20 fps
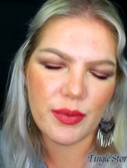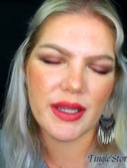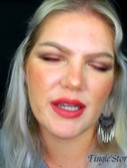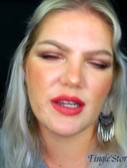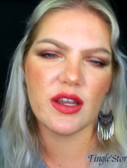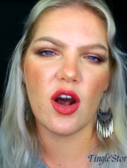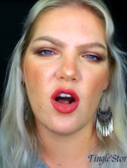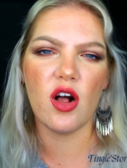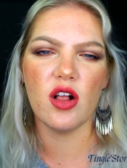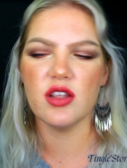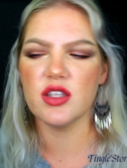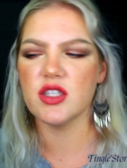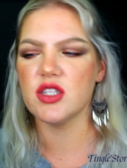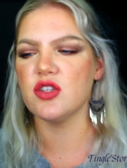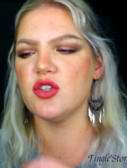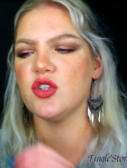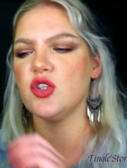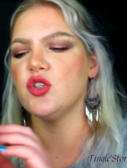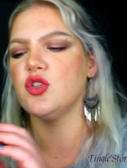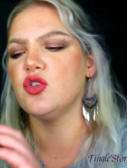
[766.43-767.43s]
but
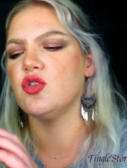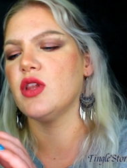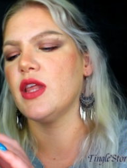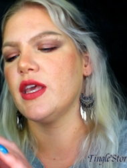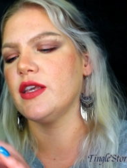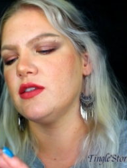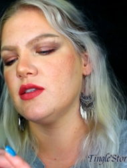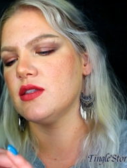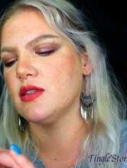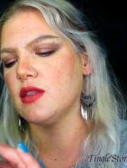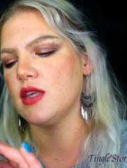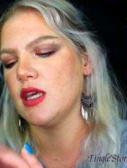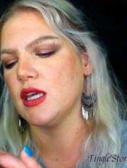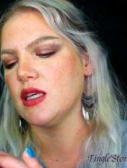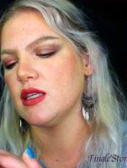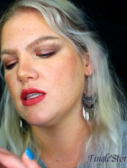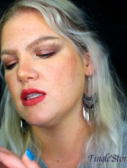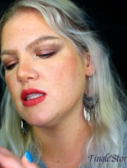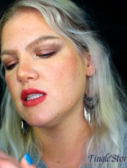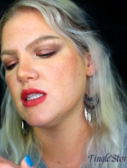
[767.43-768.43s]
also you do like
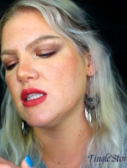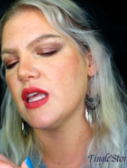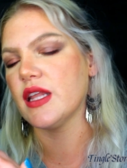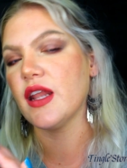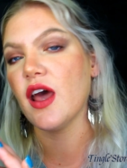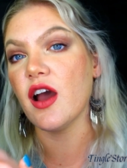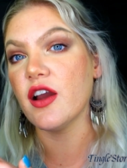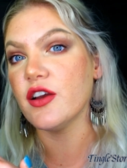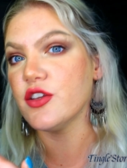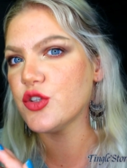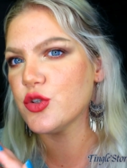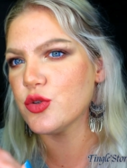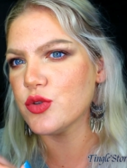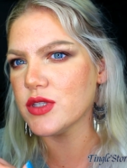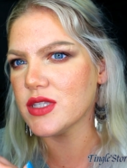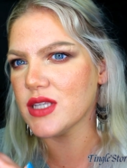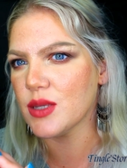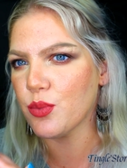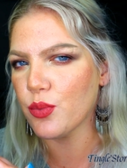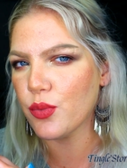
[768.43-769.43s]
things that are too
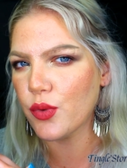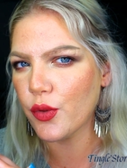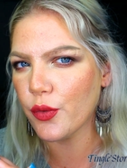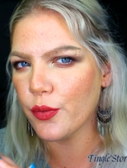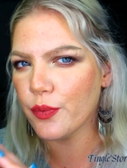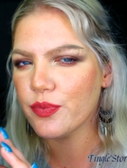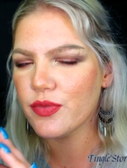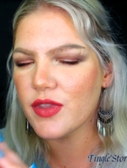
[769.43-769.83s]
simple.